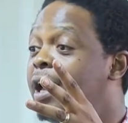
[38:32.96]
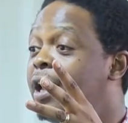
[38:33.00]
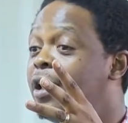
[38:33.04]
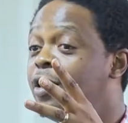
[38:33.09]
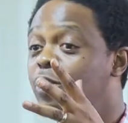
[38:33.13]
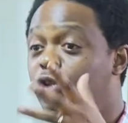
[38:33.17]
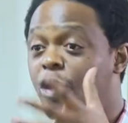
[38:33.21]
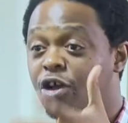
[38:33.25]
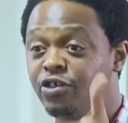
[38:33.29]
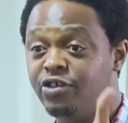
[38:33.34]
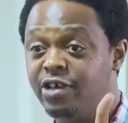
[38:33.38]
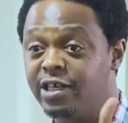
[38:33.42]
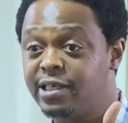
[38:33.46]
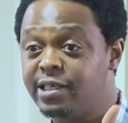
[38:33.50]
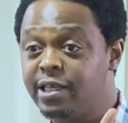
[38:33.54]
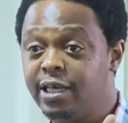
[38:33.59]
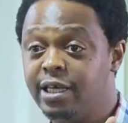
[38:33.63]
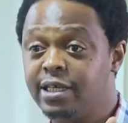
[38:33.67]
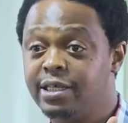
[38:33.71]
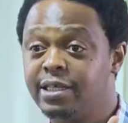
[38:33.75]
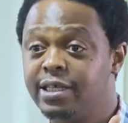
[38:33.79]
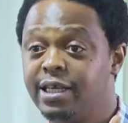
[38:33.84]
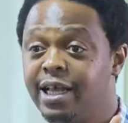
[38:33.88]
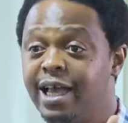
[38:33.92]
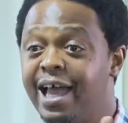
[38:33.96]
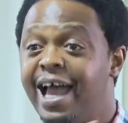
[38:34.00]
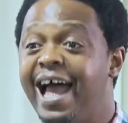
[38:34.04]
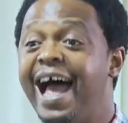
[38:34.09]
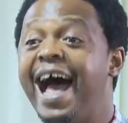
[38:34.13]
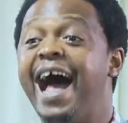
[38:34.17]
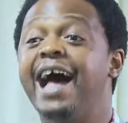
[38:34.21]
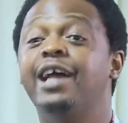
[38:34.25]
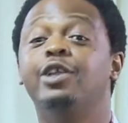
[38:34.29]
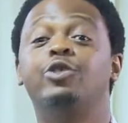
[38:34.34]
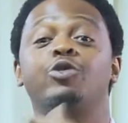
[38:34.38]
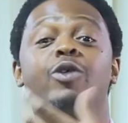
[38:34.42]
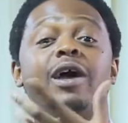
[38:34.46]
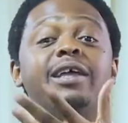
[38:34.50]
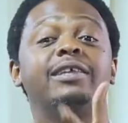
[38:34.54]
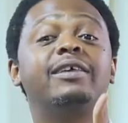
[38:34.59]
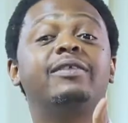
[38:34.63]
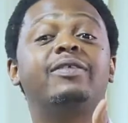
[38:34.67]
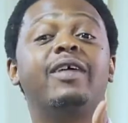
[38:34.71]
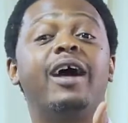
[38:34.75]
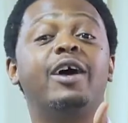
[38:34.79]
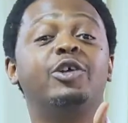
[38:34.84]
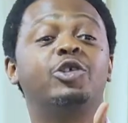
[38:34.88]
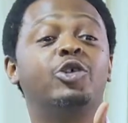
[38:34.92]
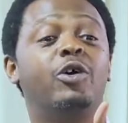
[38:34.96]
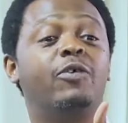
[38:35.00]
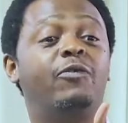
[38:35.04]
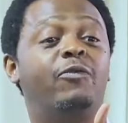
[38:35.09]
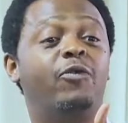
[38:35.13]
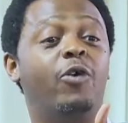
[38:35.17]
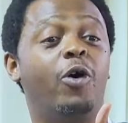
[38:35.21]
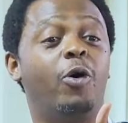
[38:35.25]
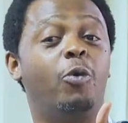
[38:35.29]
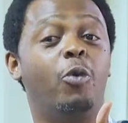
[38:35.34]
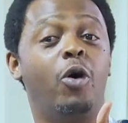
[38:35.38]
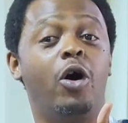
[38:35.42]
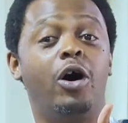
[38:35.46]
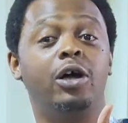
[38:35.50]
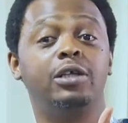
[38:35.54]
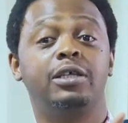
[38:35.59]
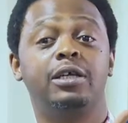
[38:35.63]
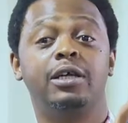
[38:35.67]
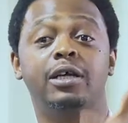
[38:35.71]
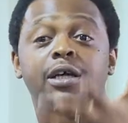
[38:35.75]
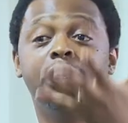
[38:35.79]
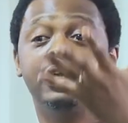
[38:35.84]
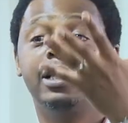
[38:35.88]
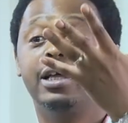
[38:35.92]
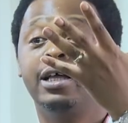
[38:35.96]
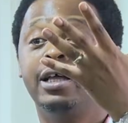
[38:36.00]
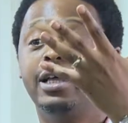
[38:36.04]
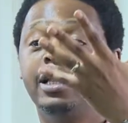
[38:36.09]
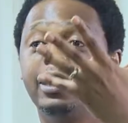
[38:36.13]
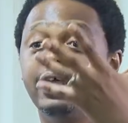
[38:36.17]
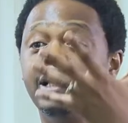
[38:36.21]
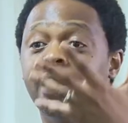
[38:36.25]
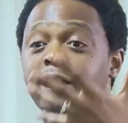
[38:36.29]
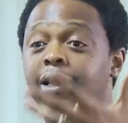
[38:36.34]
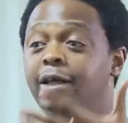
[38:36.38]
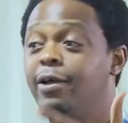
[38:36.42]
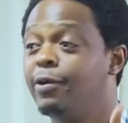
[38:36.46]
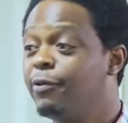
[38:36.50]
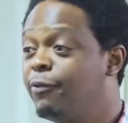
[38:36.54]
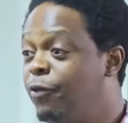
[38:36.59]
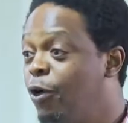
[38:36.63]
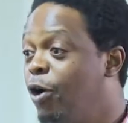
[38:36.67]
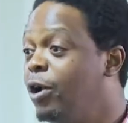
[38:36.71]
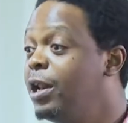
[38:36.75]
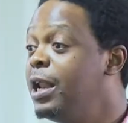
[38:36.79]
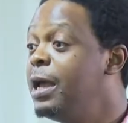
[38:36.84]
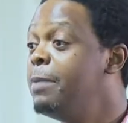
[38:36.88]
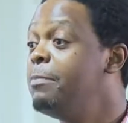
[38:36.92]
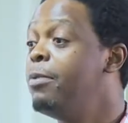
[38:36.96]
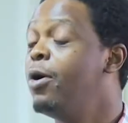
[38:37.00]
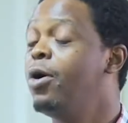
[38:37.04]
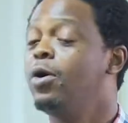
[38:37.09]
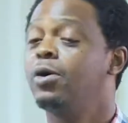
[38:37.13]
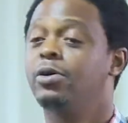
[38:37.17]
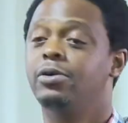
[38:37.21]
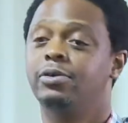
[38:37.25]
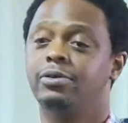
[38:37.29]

logistics, and 20,000 for what? For labor.